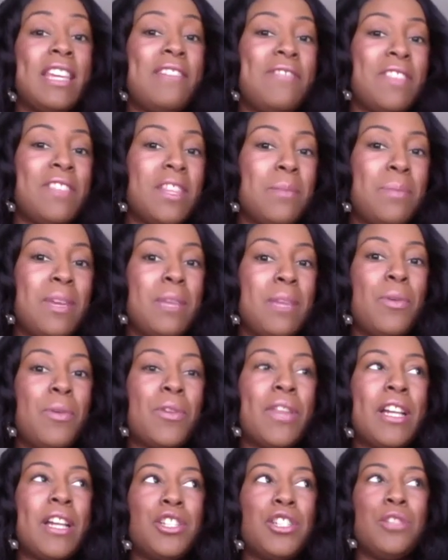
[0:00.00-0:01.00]
even the
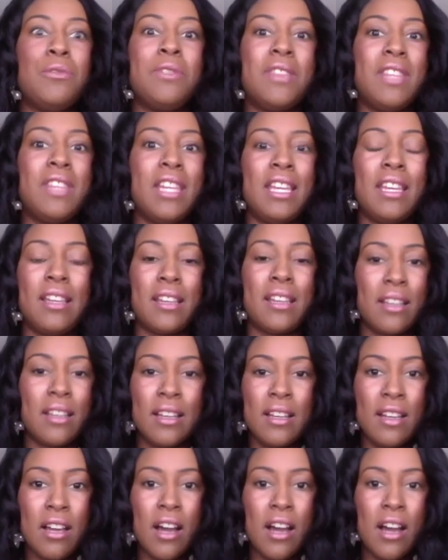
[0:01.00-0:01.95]
people that you think